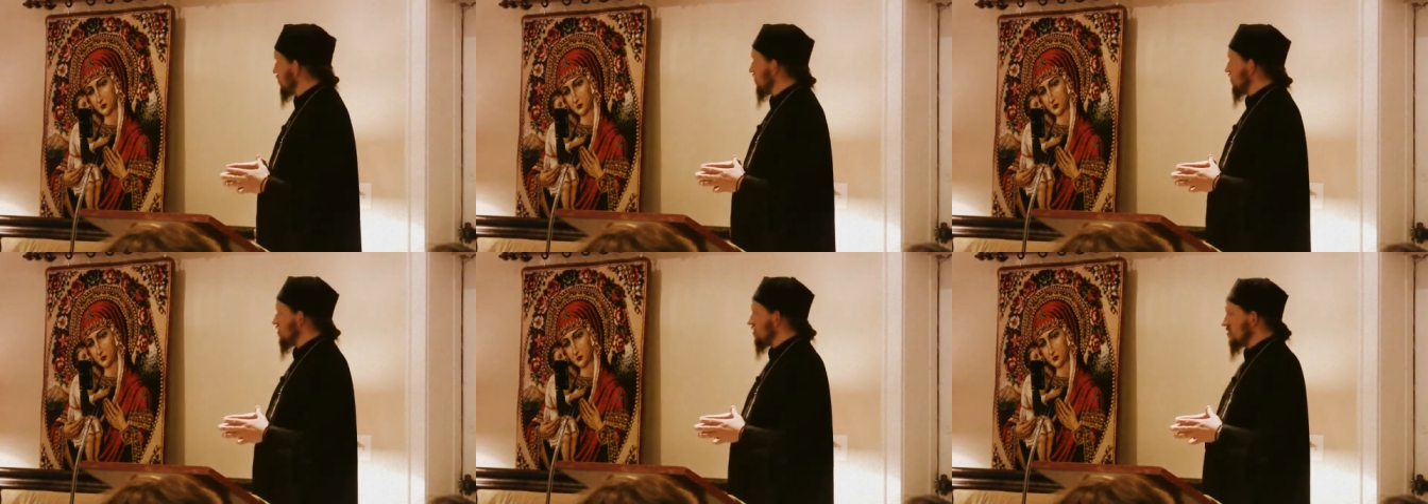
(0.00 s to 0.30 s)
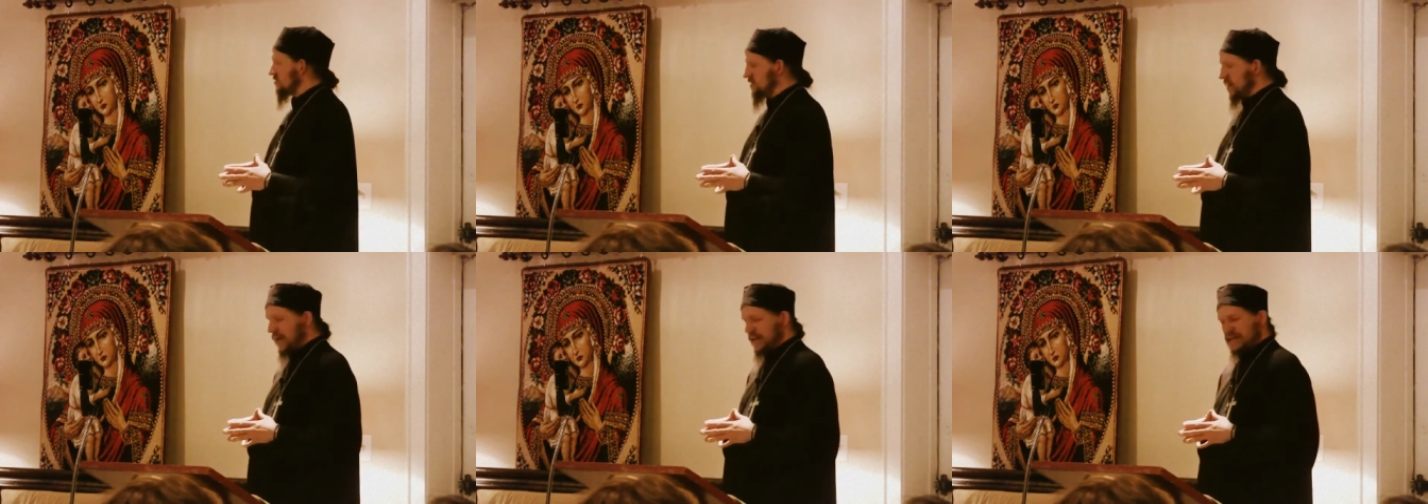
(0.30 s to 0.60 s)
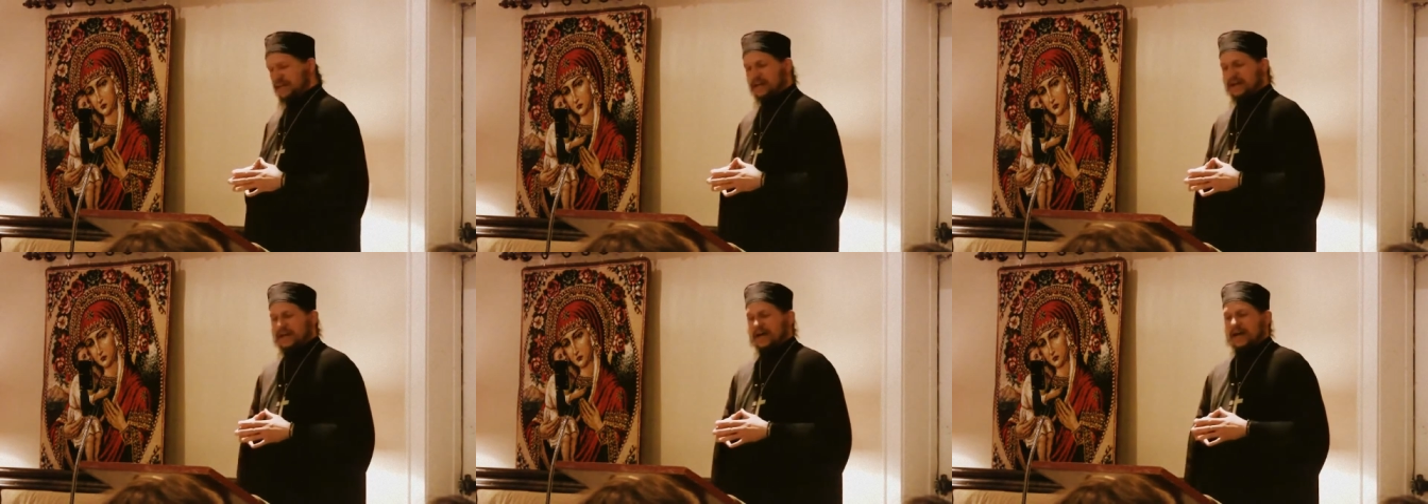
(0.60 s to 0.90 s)
for the
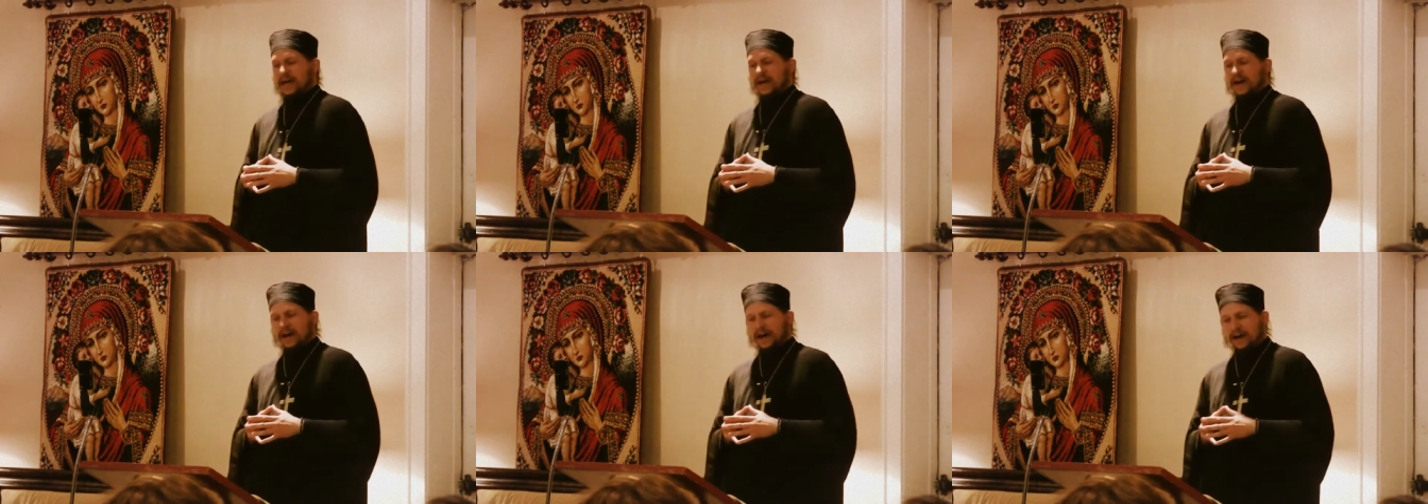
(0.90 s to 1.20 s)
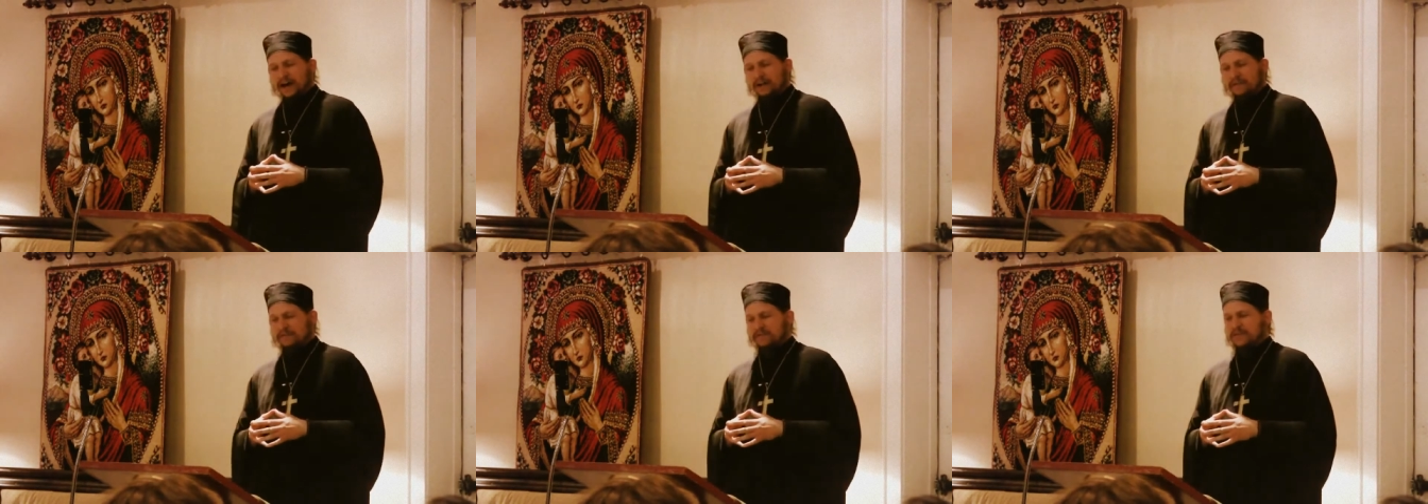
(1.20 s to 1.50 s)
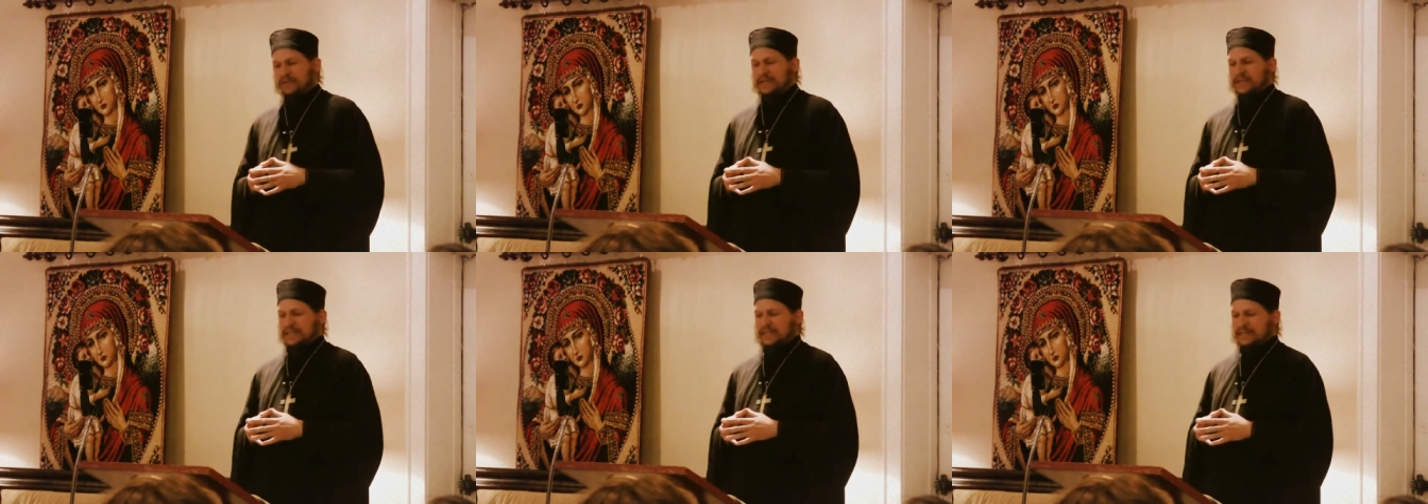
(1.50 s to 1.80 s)
sake of
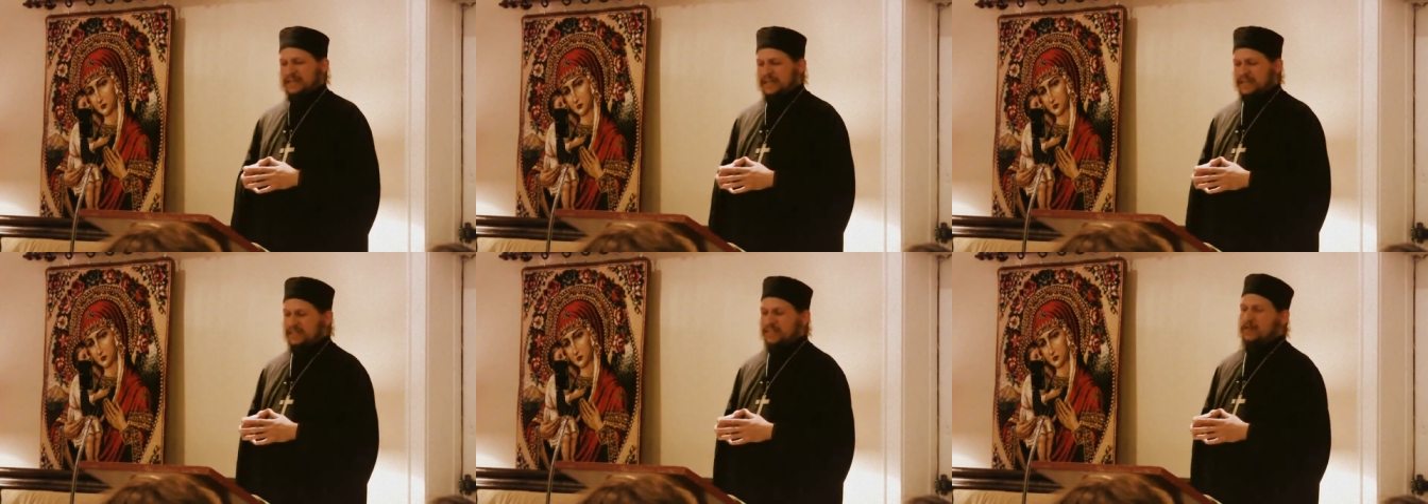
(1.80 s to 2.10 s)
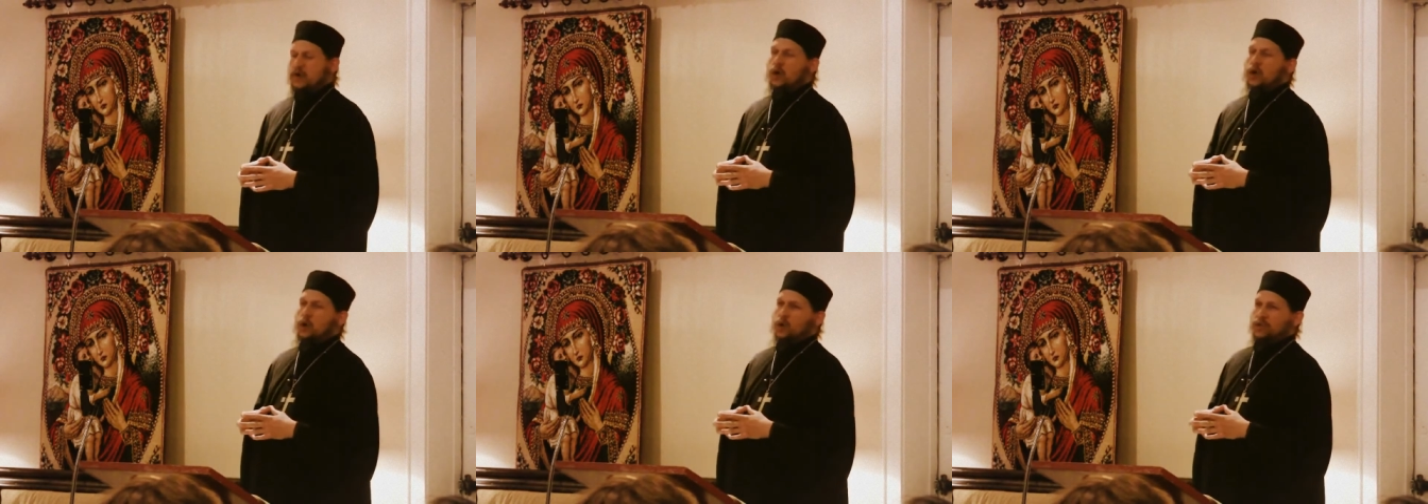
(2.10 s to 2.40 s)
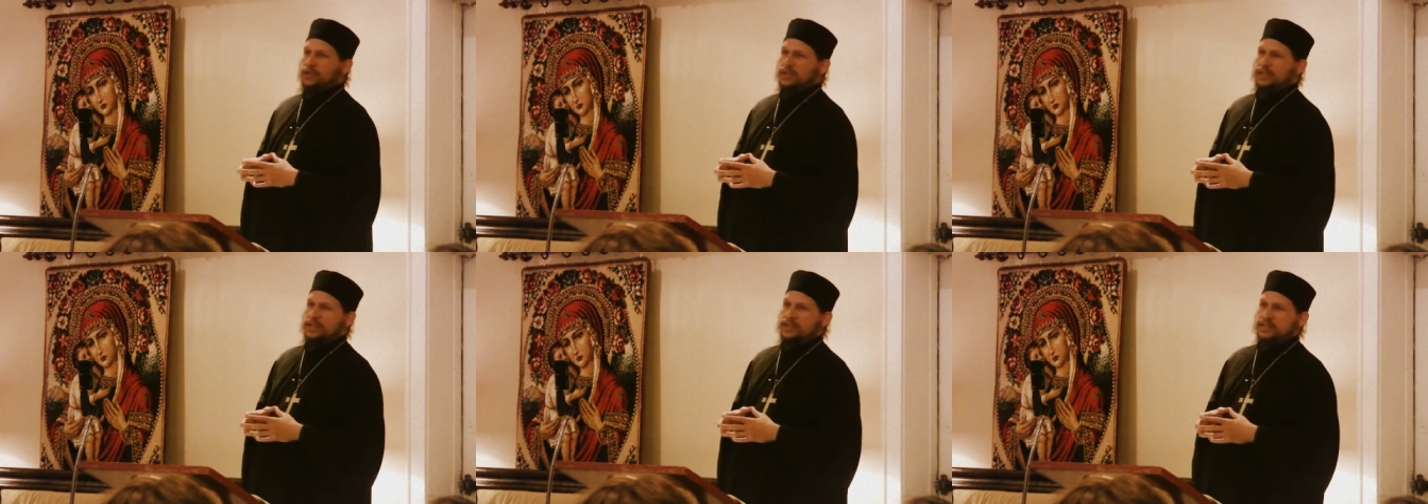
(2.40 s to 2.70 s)
His
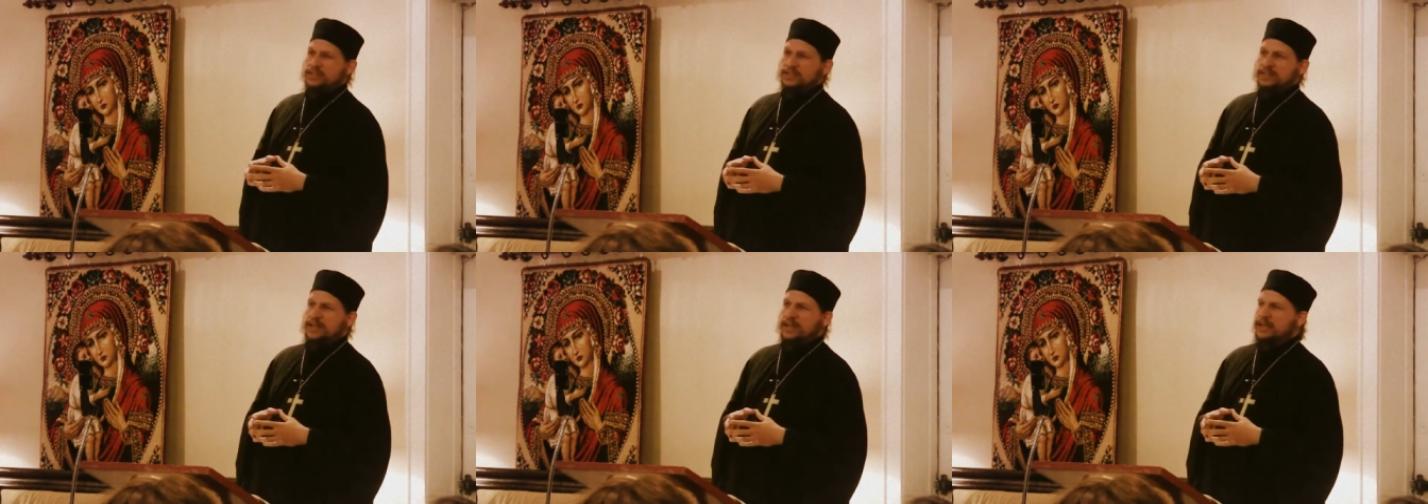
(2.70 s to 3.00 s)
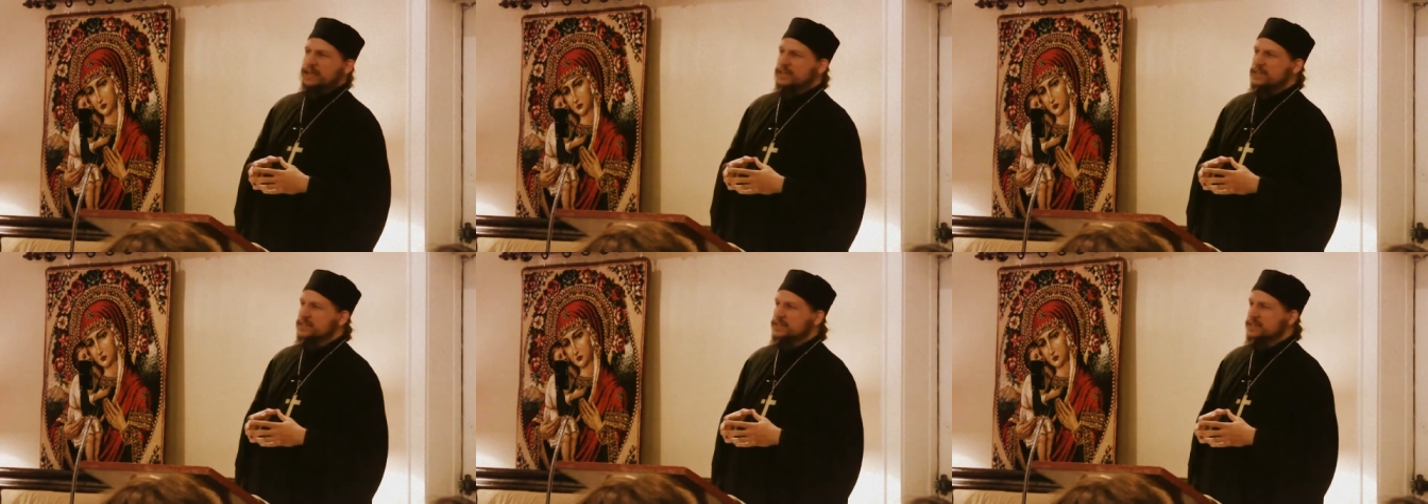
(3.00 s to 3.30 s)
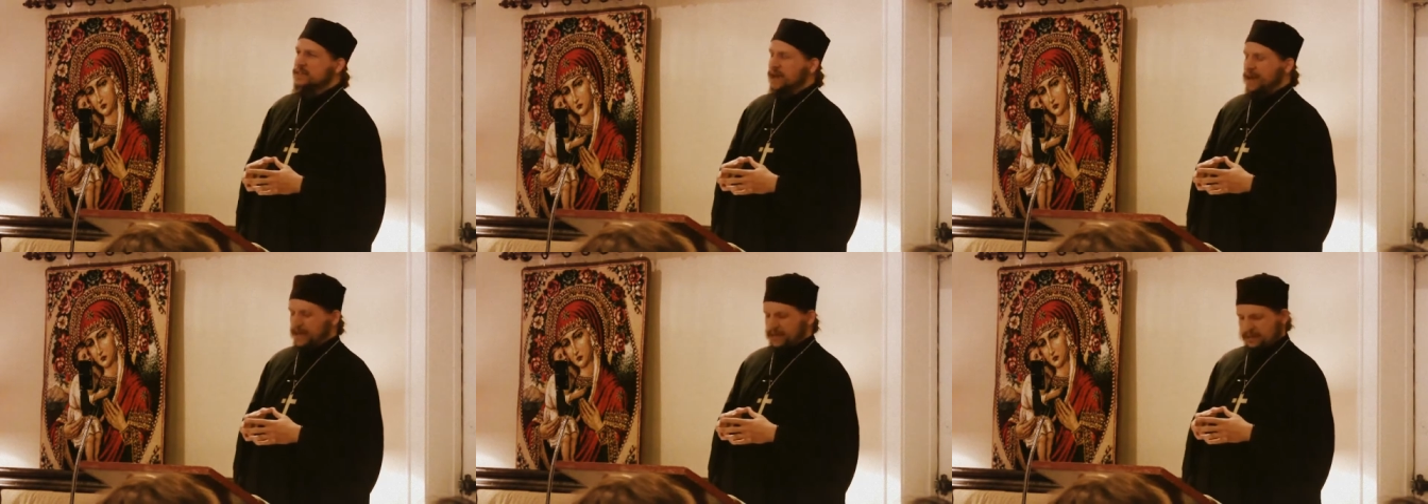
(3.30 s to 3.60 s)
holiness and His
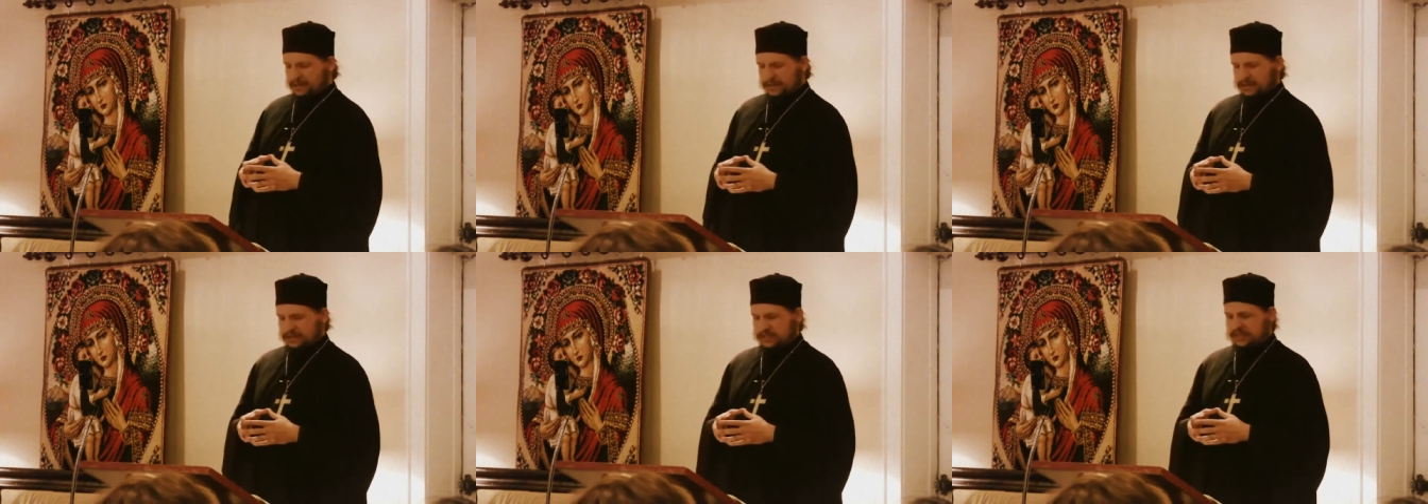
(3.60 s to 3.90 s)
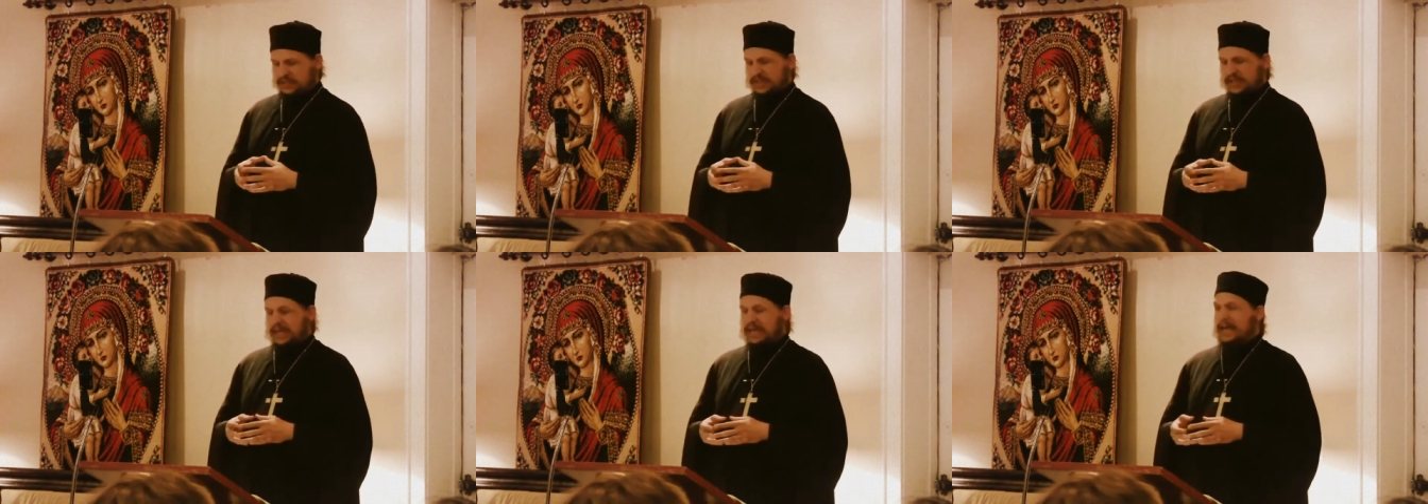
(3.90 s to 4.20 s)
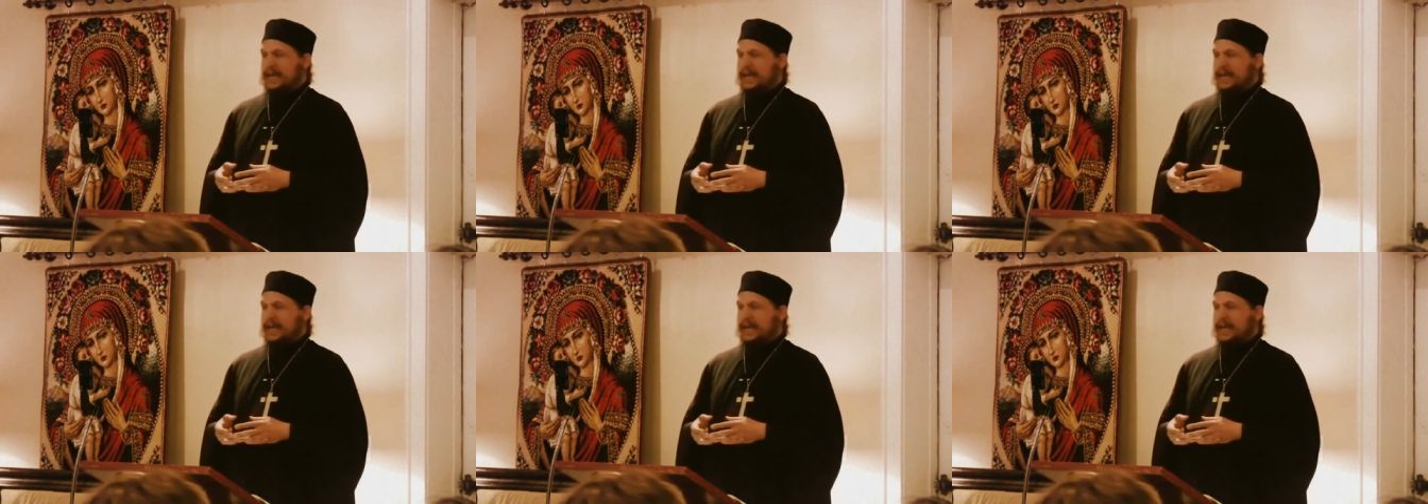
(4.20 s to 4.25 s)
kindness.